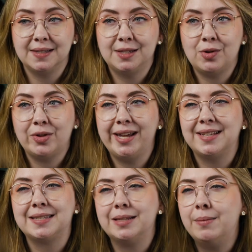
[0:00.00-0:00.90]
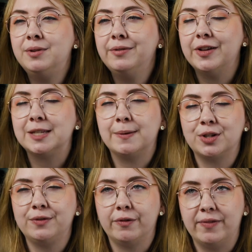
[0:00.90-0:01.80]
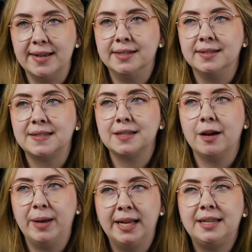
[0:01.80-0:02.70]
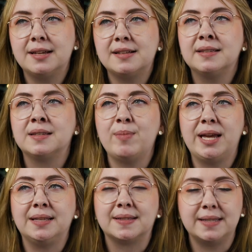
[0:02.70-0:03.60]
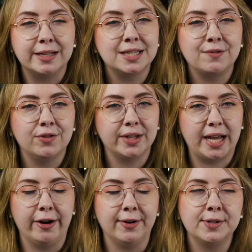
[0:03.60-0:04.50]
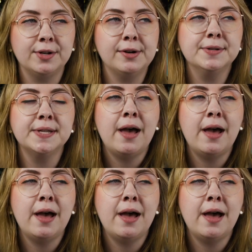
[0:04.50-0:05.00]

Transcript: So like some of, especially Vivenna's opinions made sense for the characters,